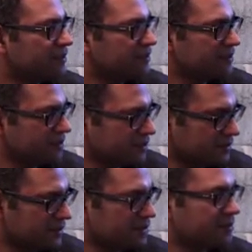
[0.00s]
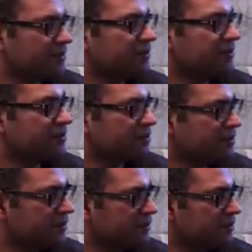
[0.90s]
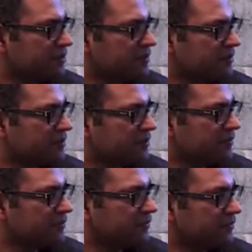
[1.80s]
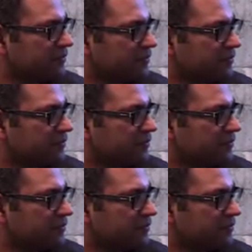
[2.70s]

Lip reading: No words are spoken by the person on screen.